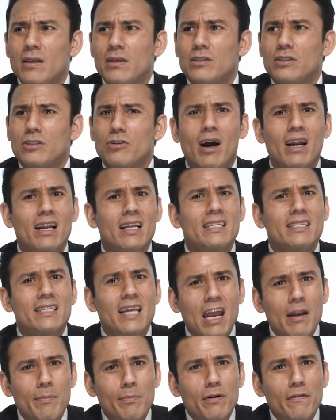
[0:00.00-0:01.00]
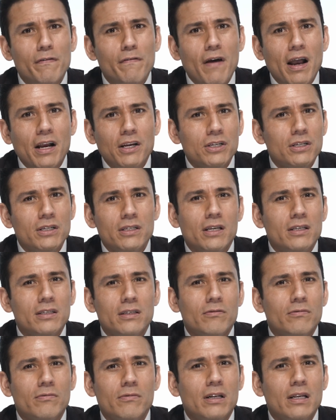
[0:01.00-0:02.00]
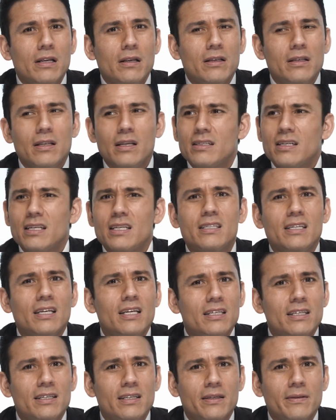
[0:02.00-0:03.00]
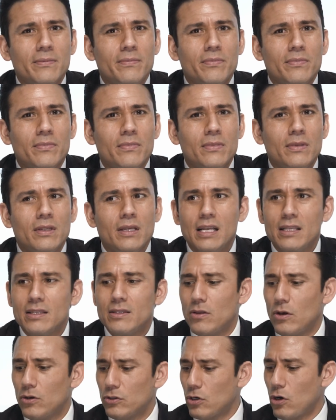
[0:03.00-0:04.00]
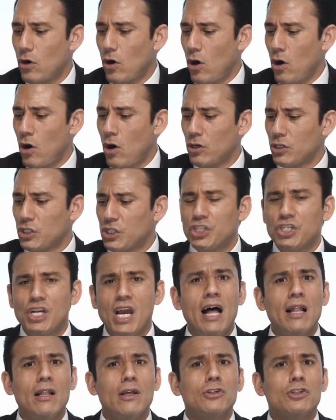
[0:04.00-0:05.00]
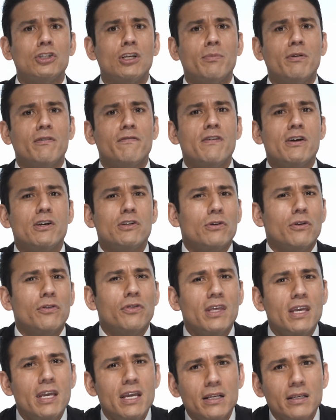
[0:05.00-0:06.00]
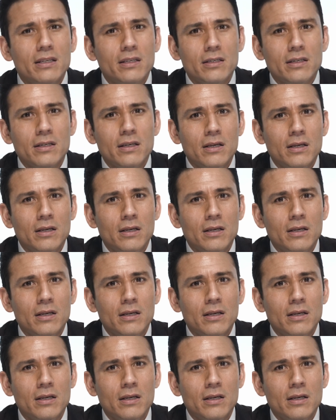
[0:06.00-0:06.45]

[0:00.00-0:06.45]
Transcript: Trying to date perfection doesn't exist. Those are all shallow, superficial things.